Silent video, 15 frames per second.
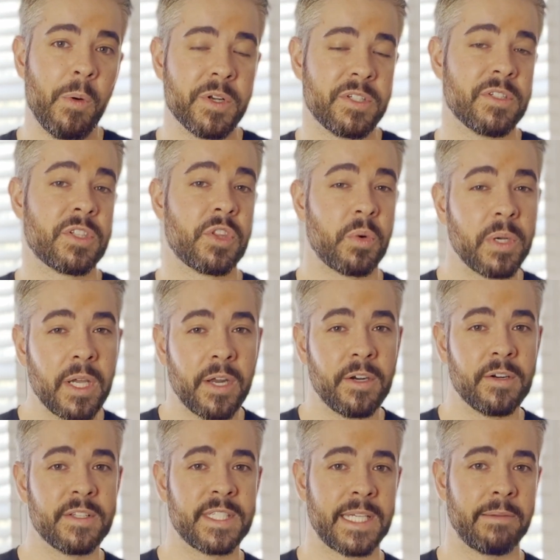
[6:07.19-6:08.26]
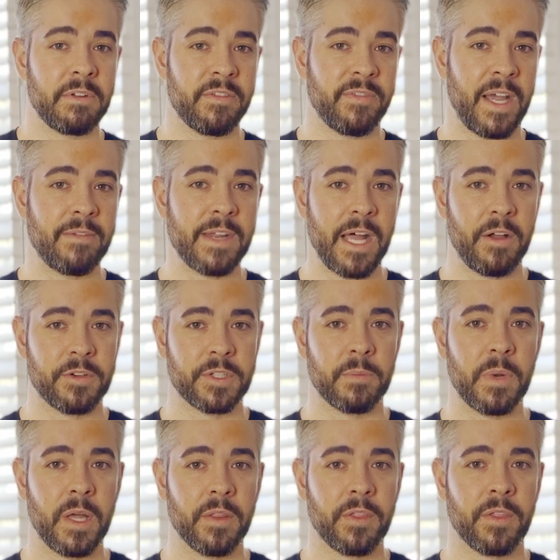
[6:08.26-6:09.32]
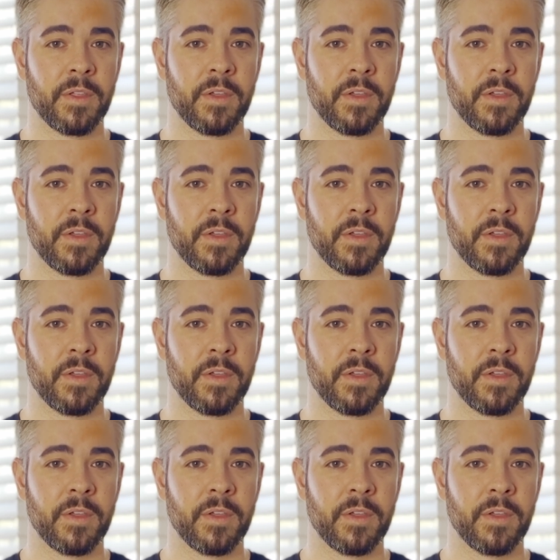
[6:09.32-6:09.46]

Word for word: which is three hundred seventy-five dollars a month.